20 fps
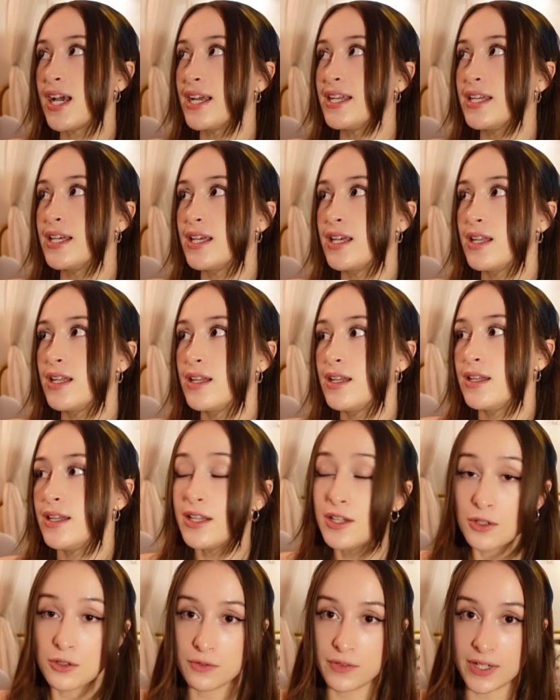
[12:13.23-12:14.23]
I did
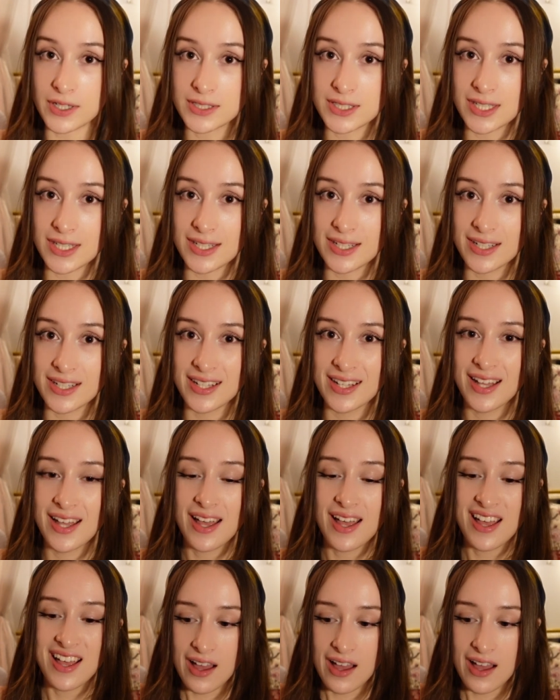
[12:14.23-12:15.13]
needle felting.